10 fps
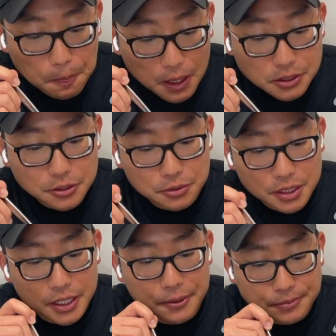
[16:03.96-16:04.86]
It's
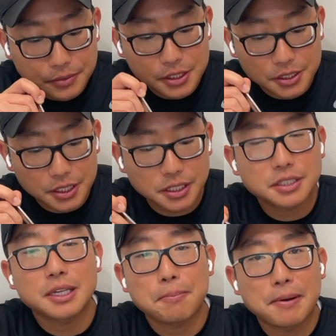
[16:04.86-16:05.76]
really just take a
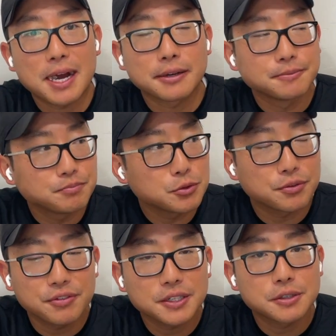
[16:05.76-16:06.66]
step back,
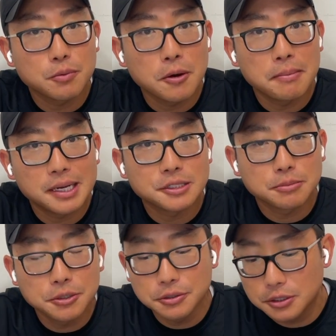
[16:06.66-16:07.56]
reflect on what matters
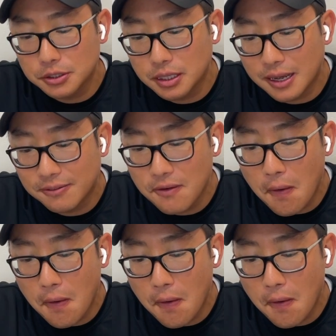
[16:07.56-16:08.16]
most to you in life,